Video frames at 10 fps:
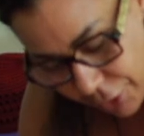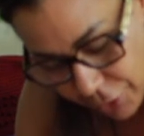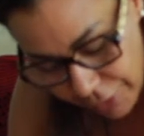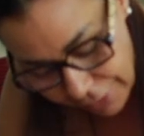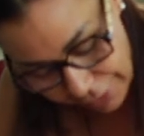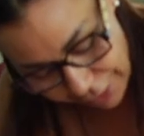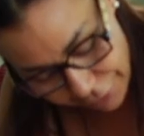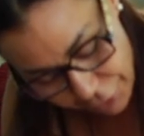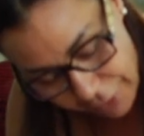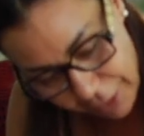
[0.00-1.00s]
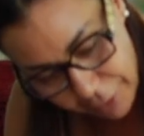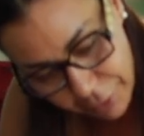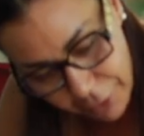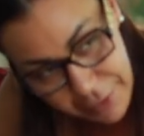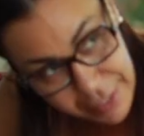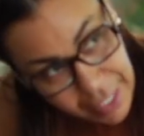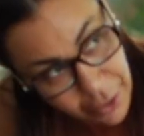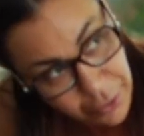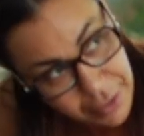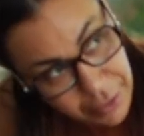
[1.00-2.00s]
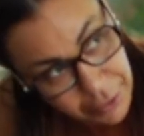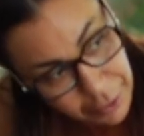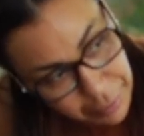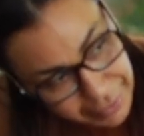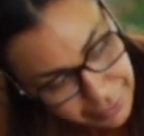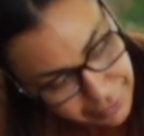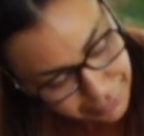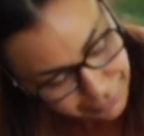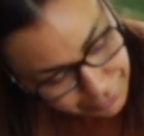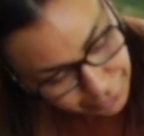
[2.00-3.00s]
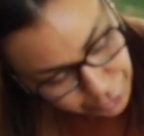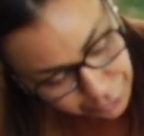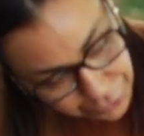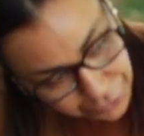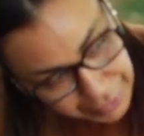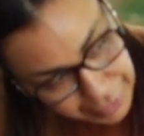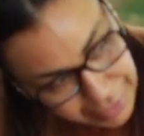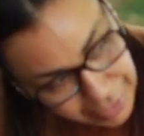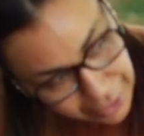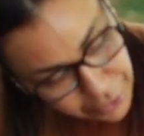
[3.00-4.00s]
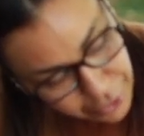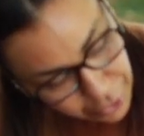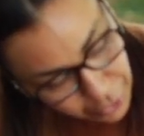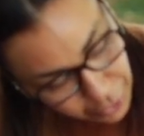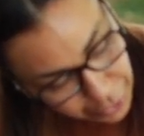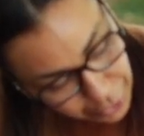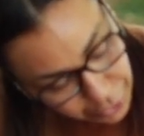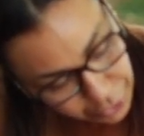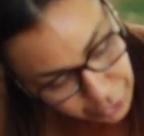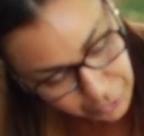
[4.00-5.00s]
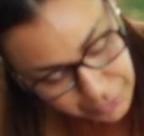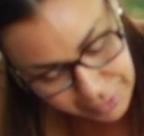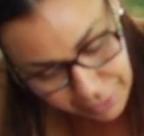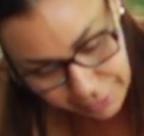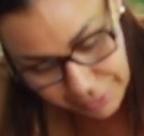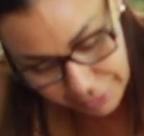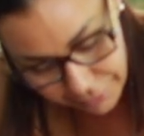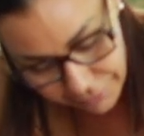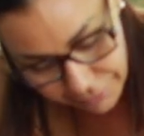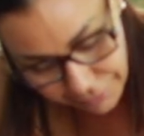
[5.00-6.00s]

You can have your elbows out a little bit, your feet out, or your toes tucked in.